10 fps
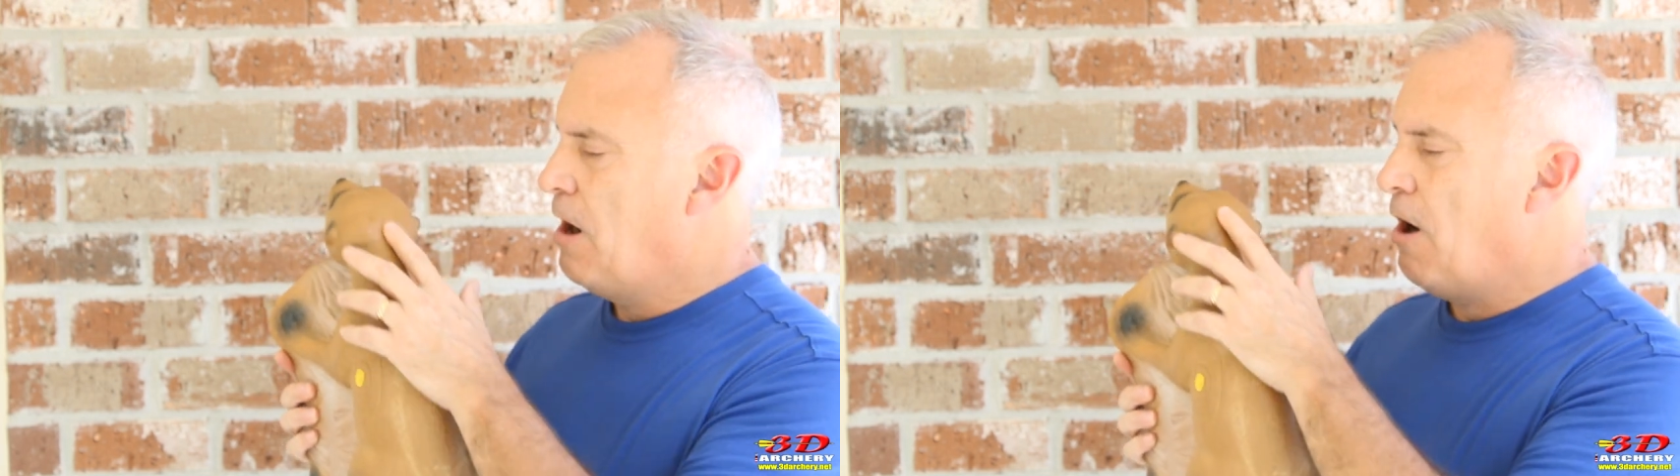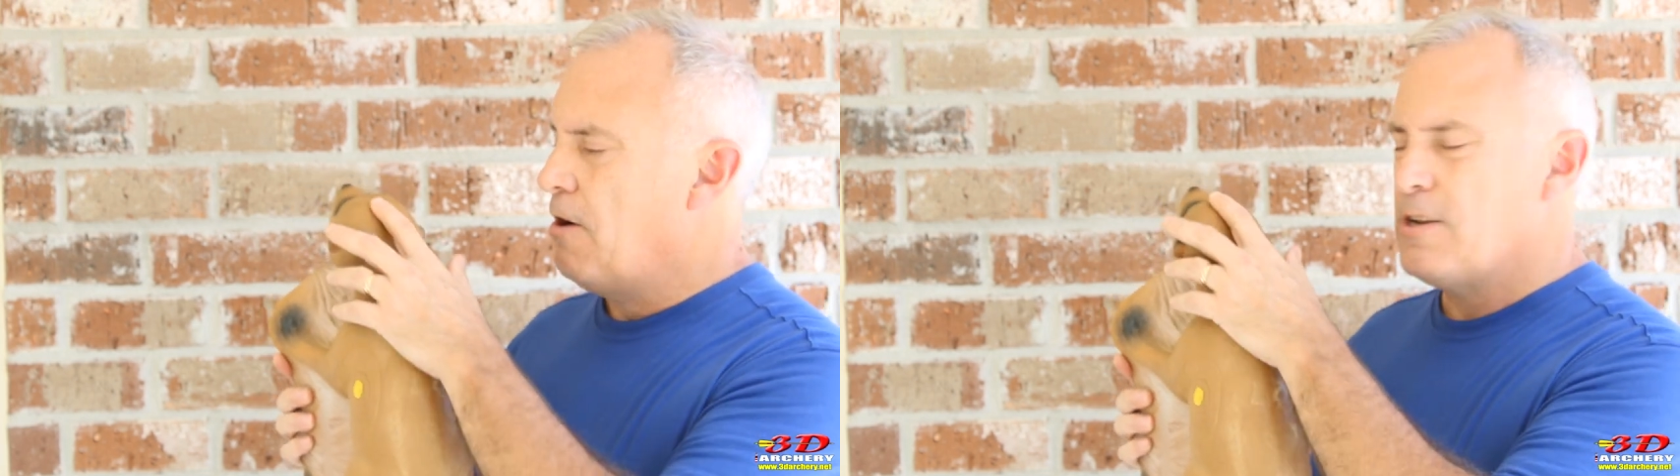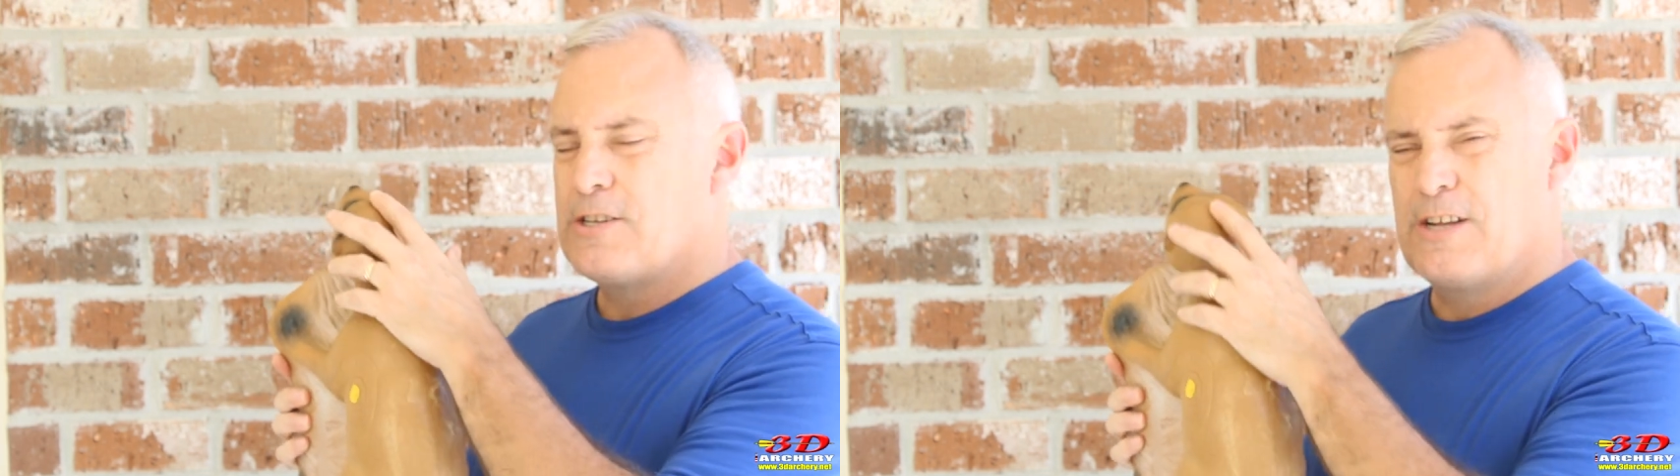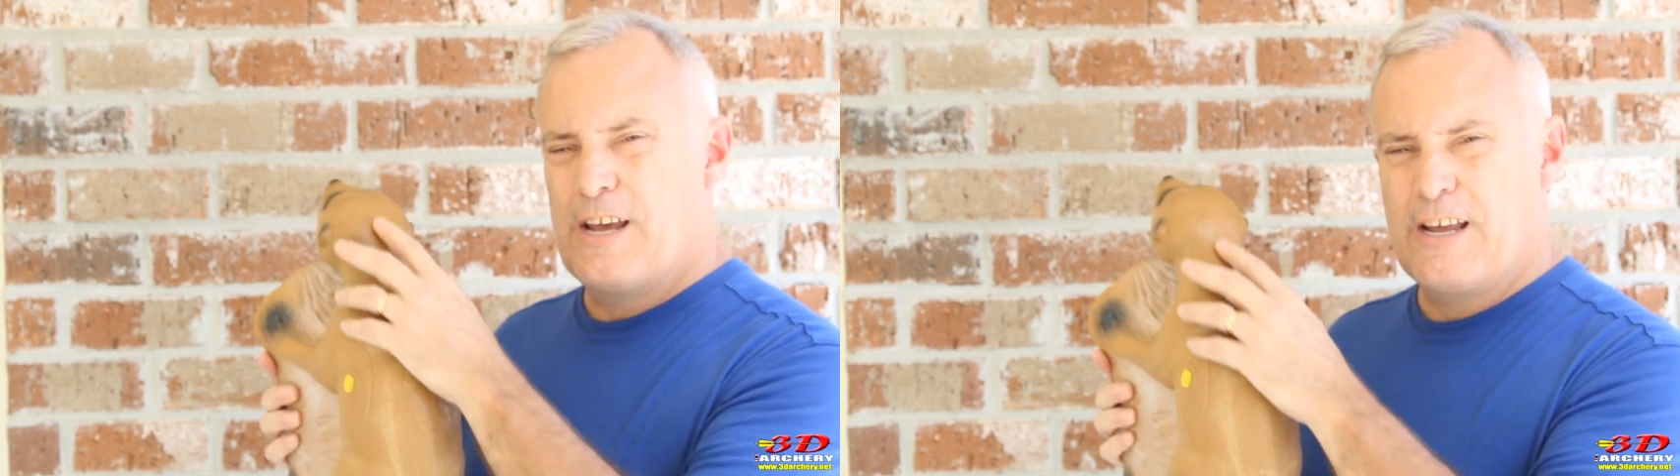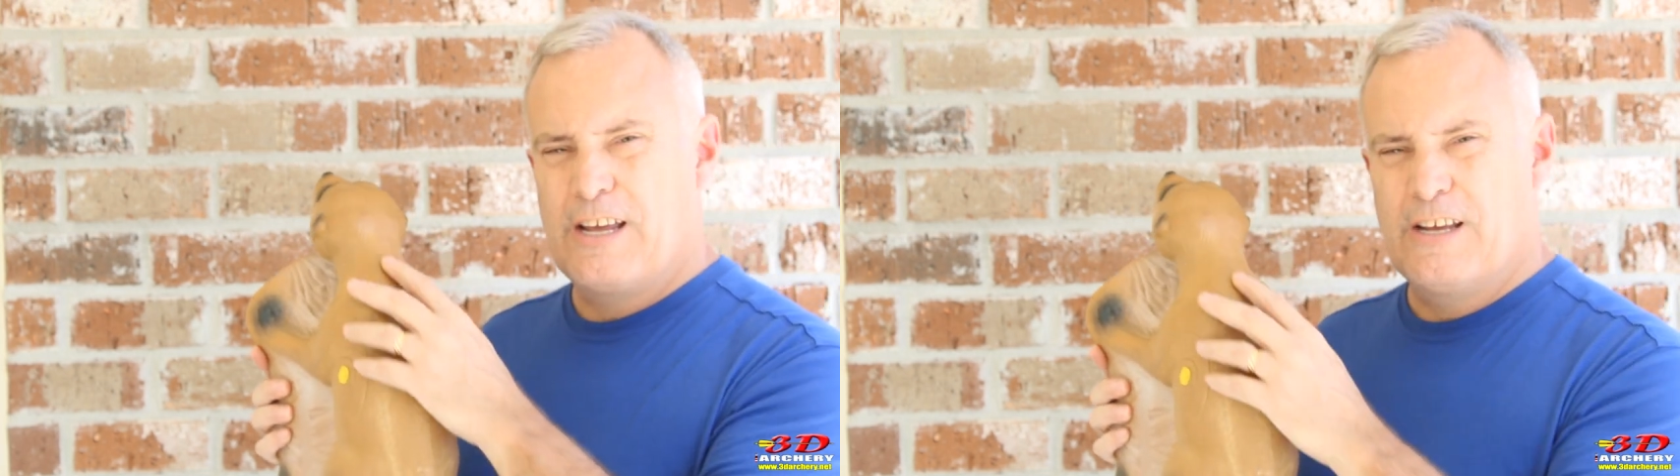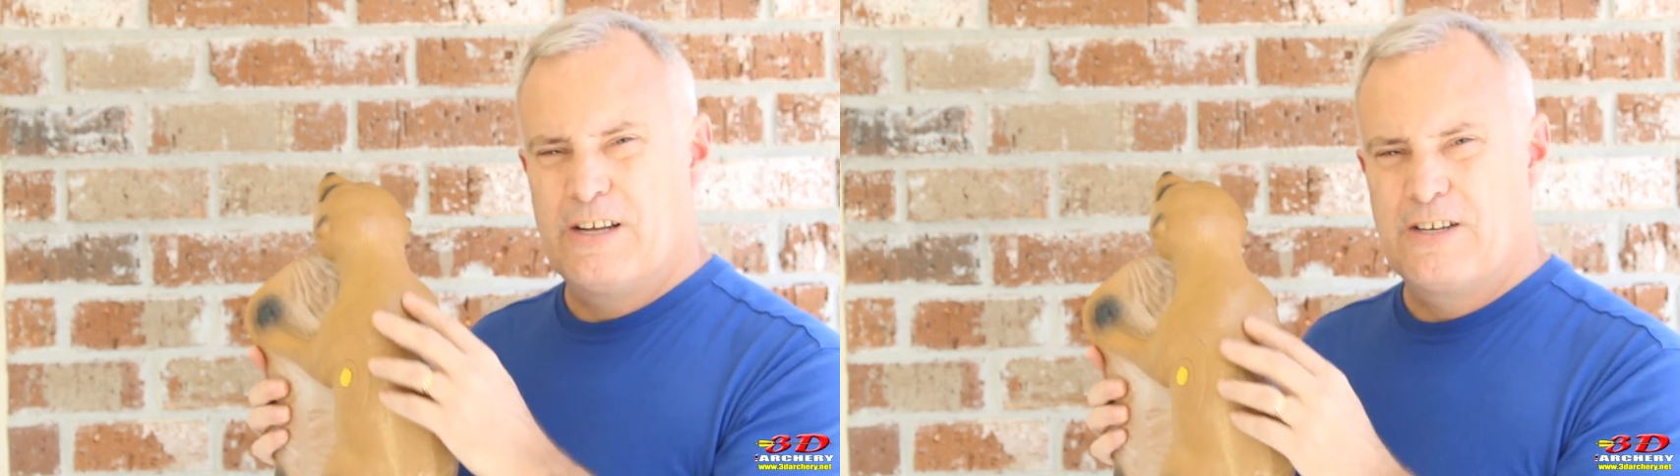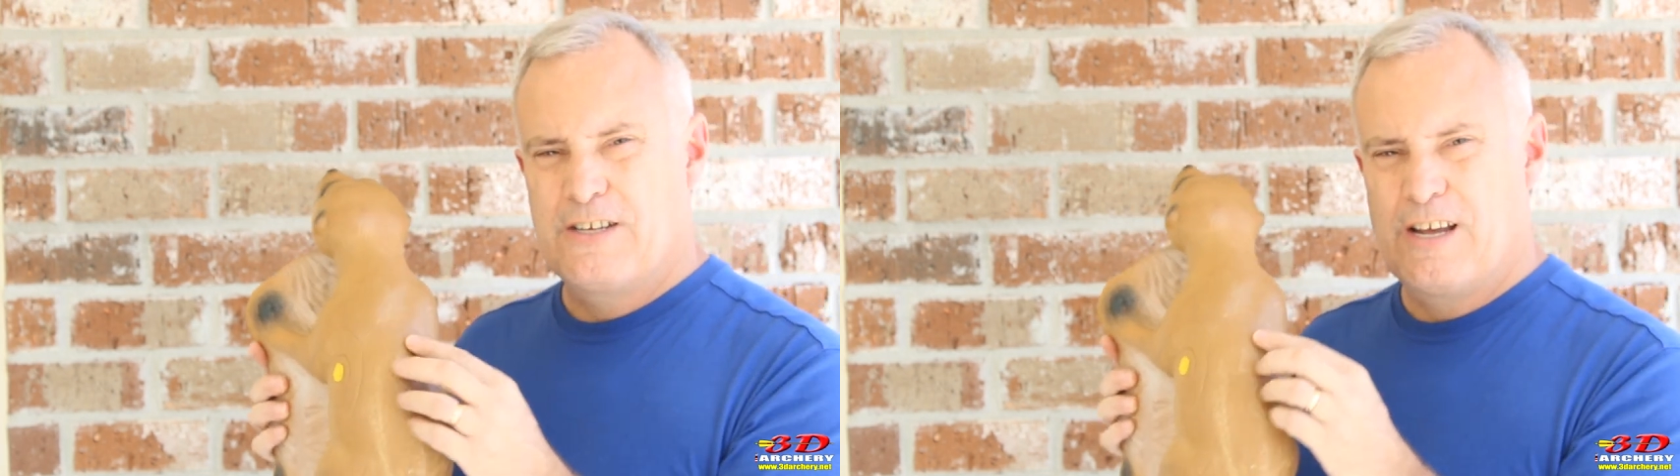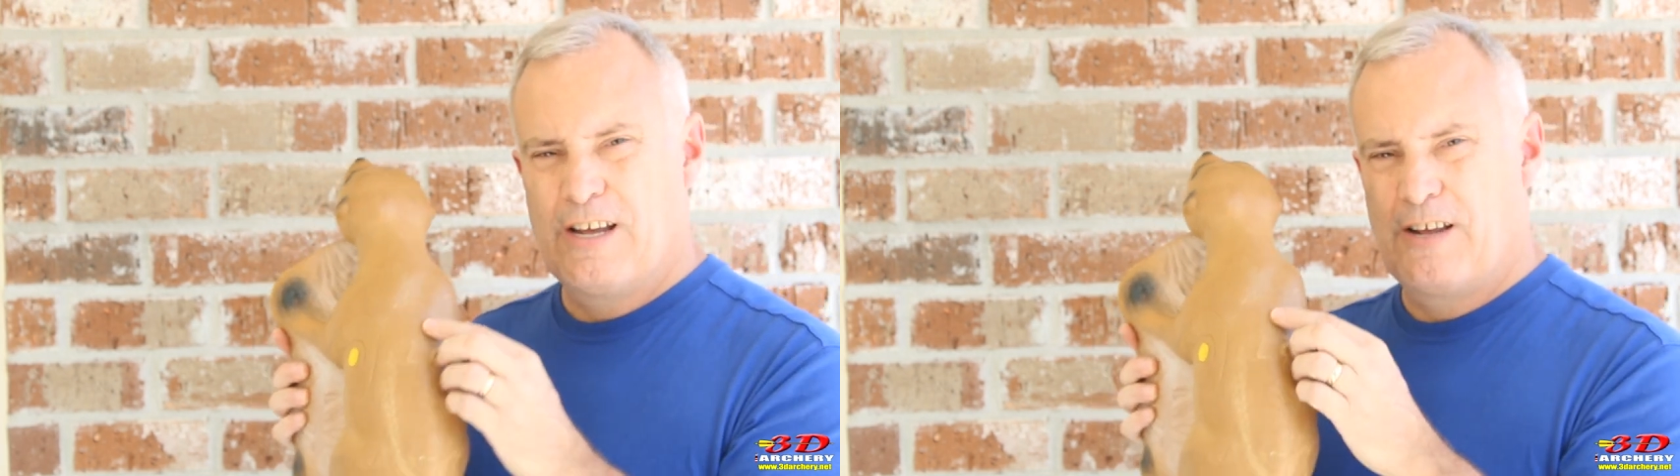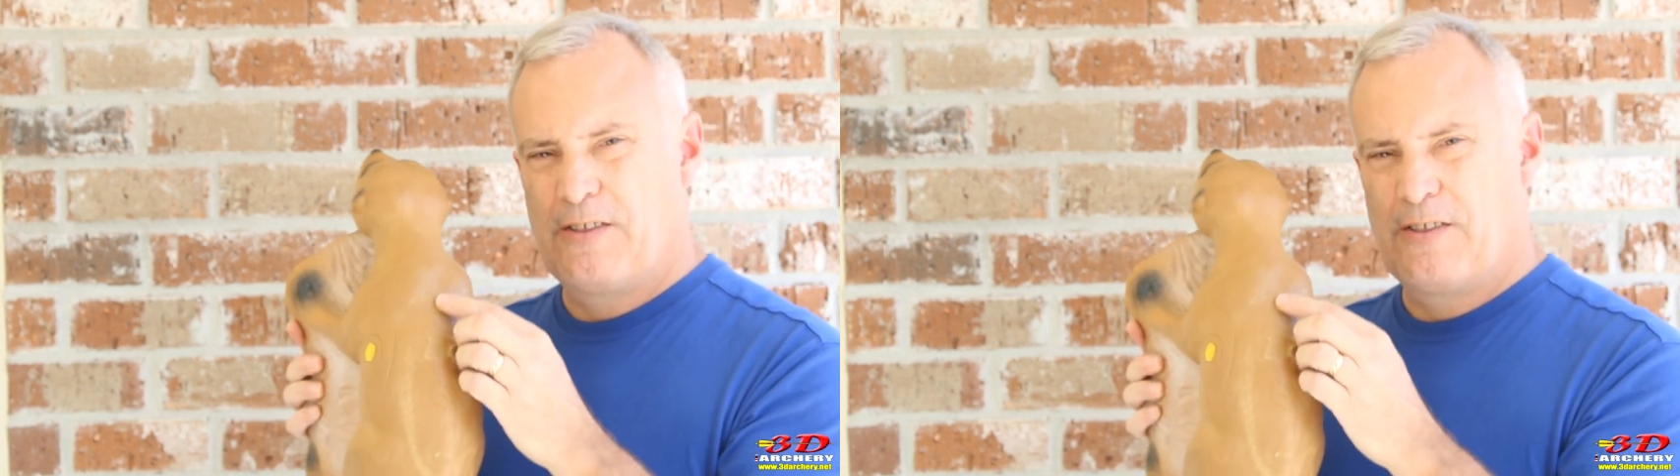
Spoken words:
hardest thing is